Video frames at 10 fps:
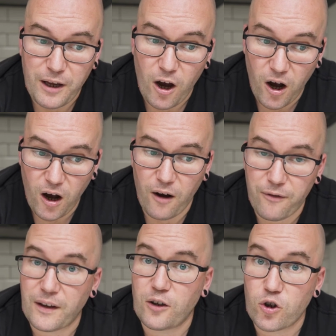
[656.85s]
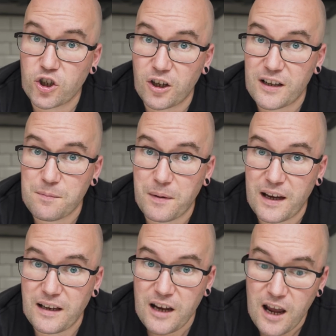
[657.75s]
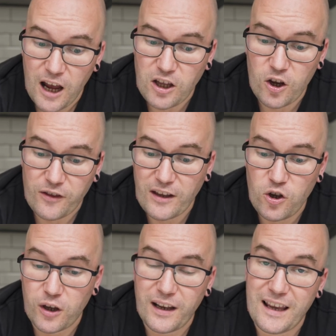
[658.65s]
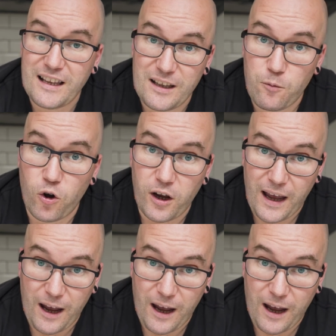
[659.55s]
halving your shutter speed, and then you can easily work